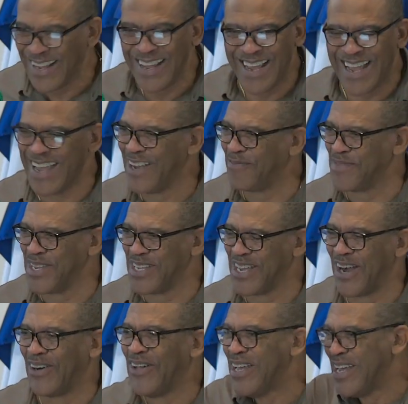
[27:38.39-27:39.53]
Help me,
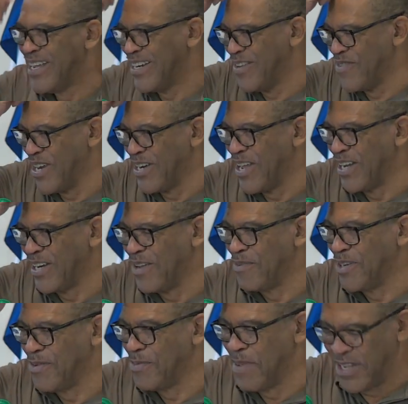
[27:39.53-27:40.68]
y'all. Let
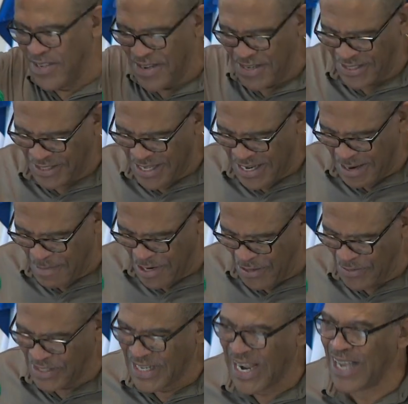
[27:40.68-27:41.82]
me make you understand. I'm going to
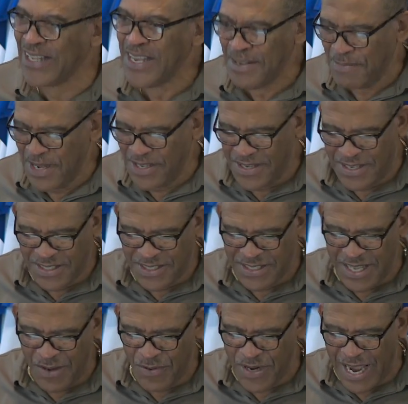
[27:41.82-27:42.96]
close it out. Make you
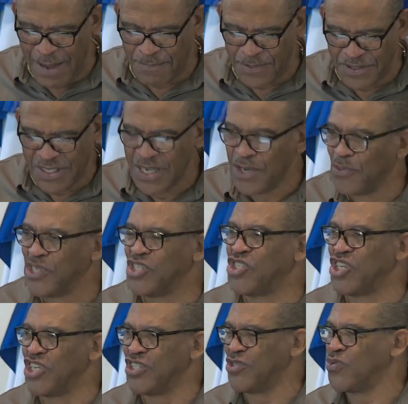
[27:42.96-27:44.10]
understand what happened when
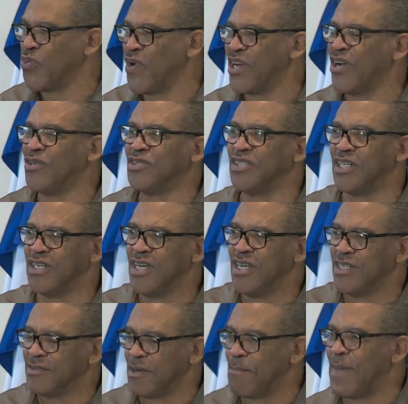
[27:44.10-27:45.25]
Jesus went on the
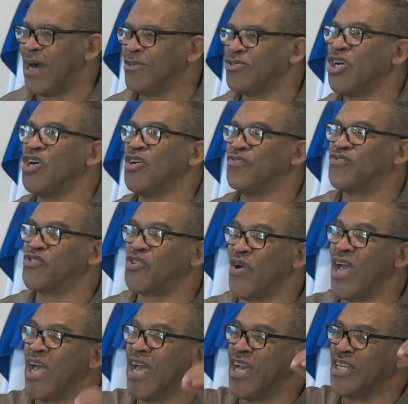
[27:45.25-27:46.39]
Mount of
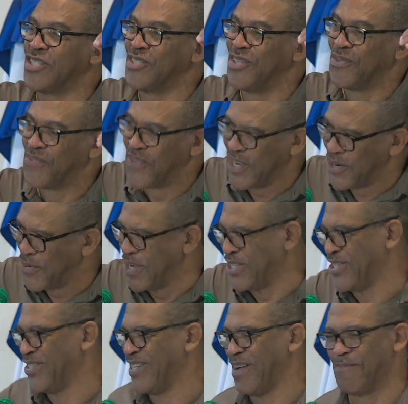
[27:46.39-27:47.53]

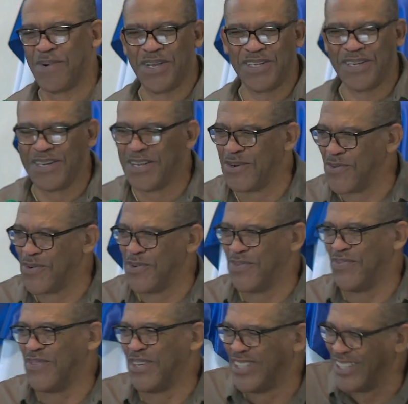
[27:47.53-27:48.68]
Transfiguration. I'm bringing another word for you.